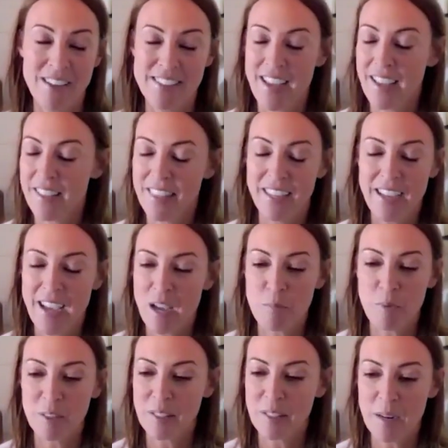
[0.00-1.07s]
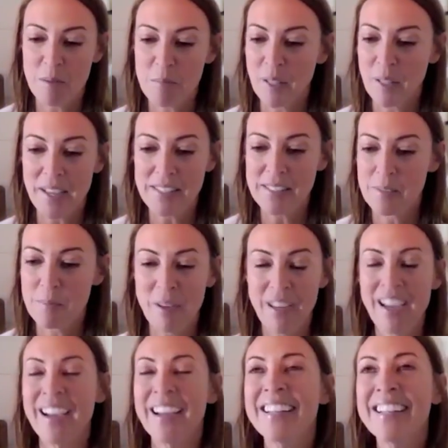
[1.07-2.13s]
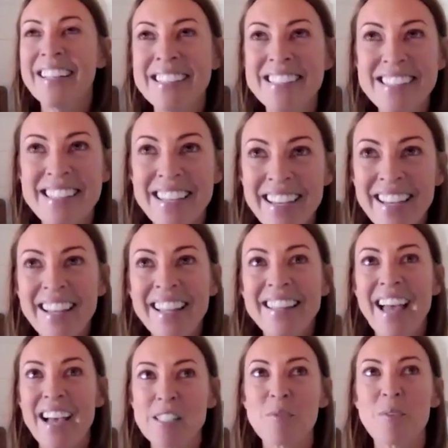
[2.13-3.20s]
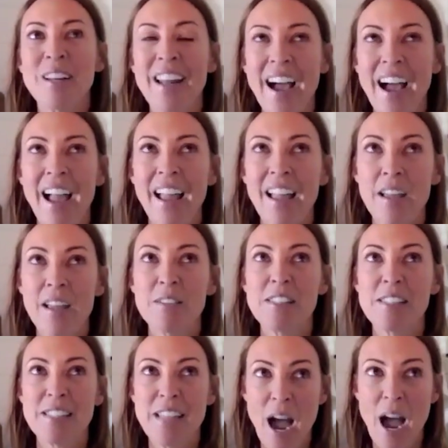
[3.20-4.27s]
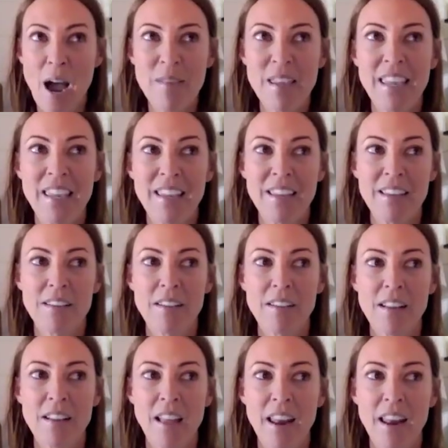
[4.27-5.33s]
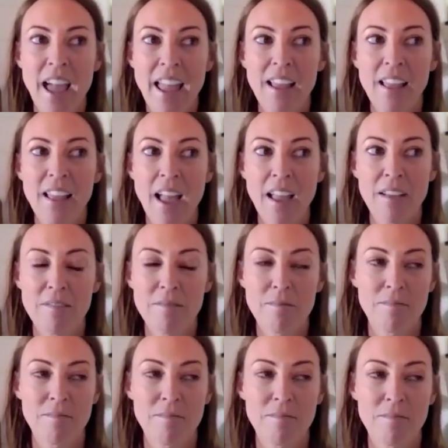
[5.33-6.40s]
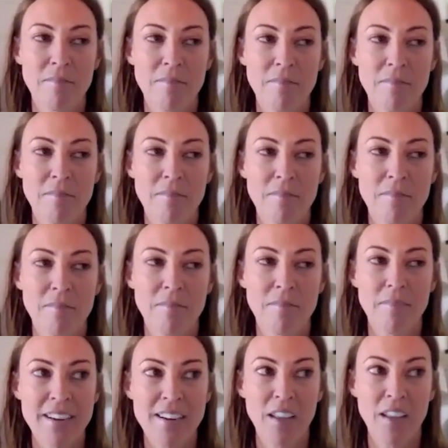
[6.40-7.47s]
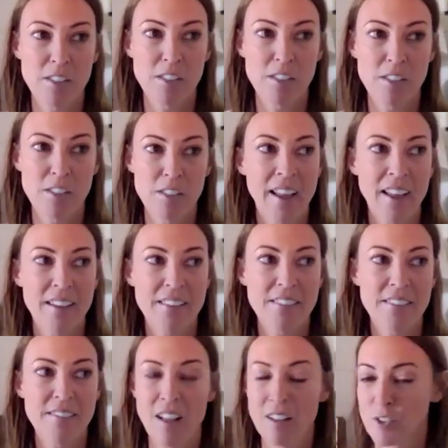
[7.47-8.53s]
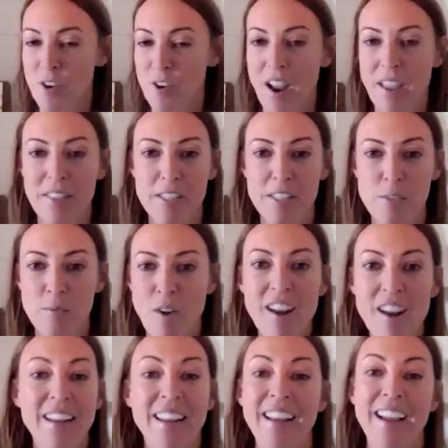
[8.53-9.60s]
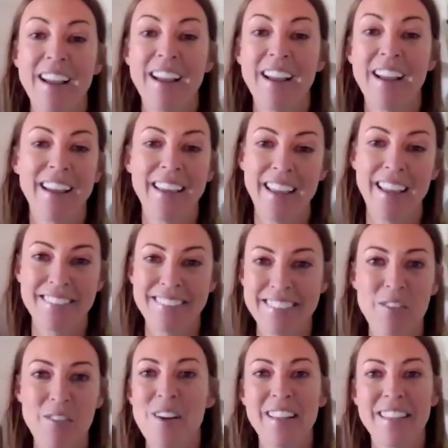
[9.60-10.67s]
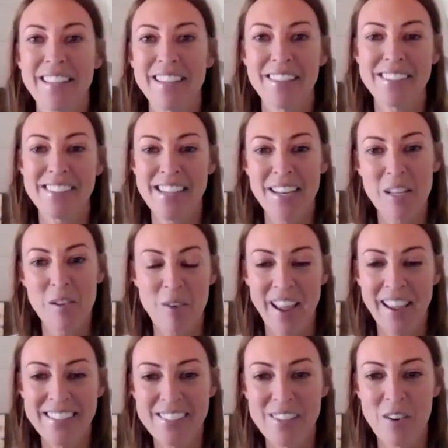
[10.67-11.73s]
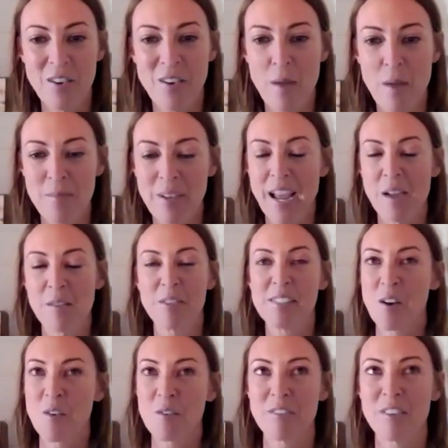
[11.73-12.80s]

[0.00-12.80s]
why I say I think God put that in place because that's when it stopped me and I had nothing else to do. I'm like, well, I guess I'll try this writing. I can't do anything else anyway. So, I mean, I